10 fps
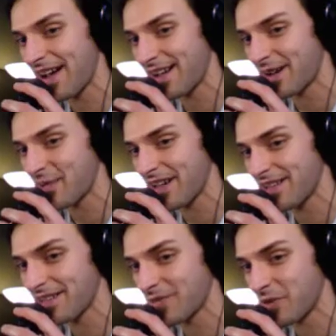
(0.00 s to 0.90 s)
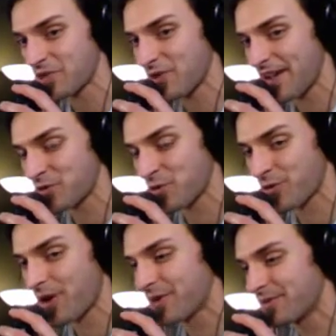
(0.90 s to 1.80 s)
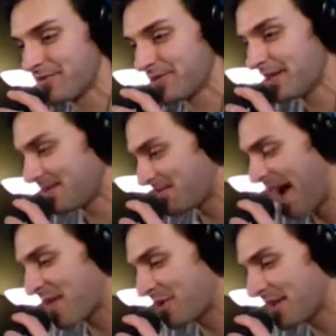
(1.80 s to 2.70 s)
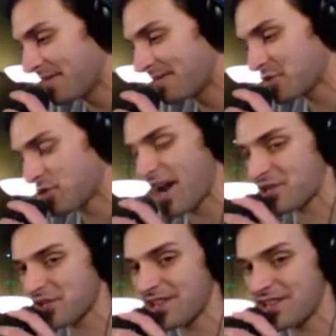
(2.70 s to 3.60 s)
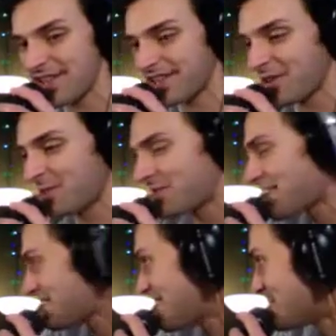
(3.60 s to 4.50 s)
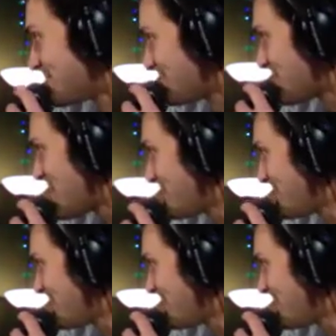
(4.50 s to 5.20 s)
IR man Richard Andrew Grove, now of tragedyandhope.com, right?